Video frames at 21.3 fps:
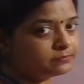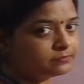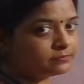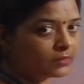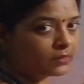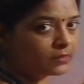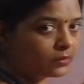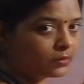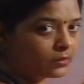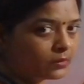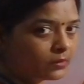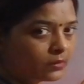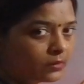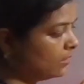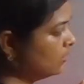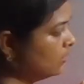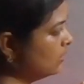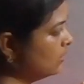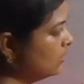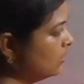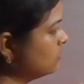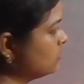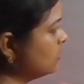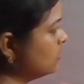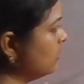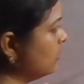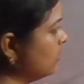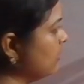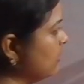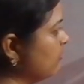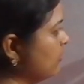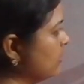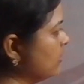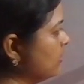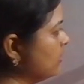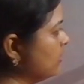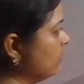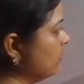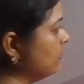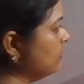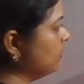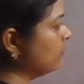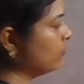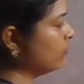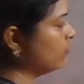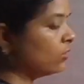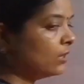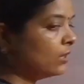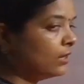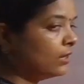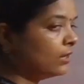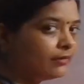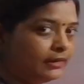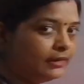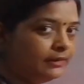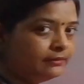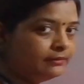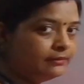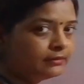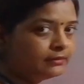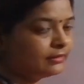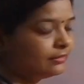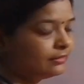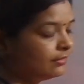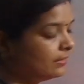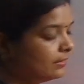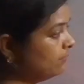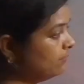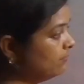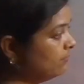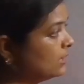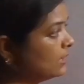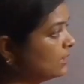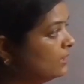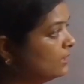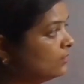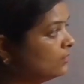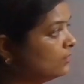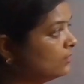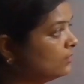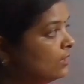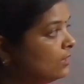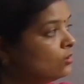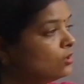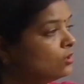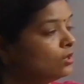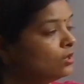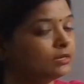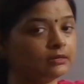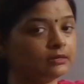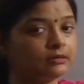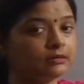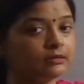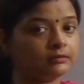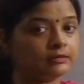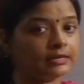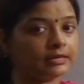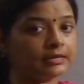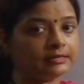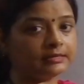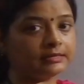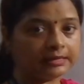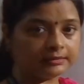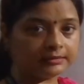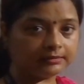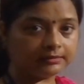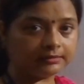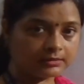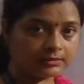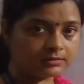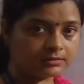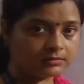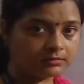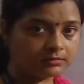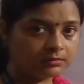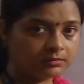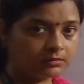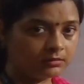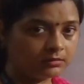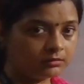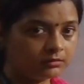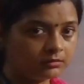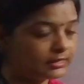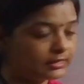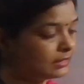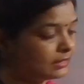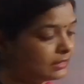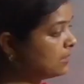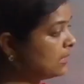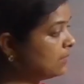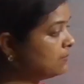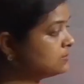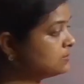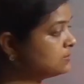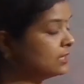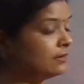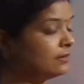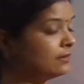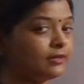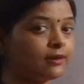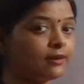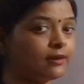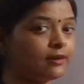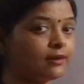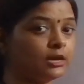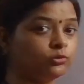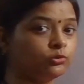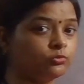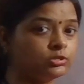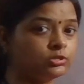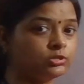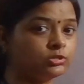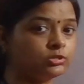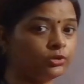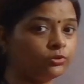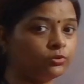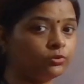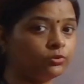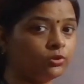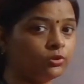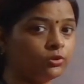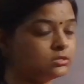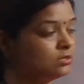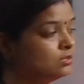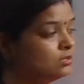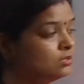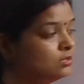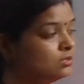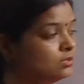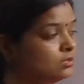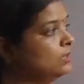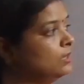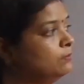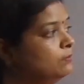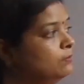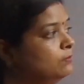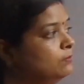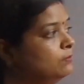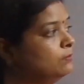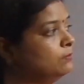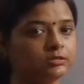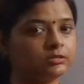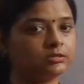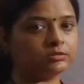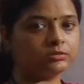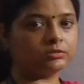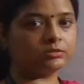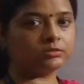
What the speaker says: Okay, children, if it will be 400, then we cannot write like this, that ma'am said there are 2 zeros, then put this.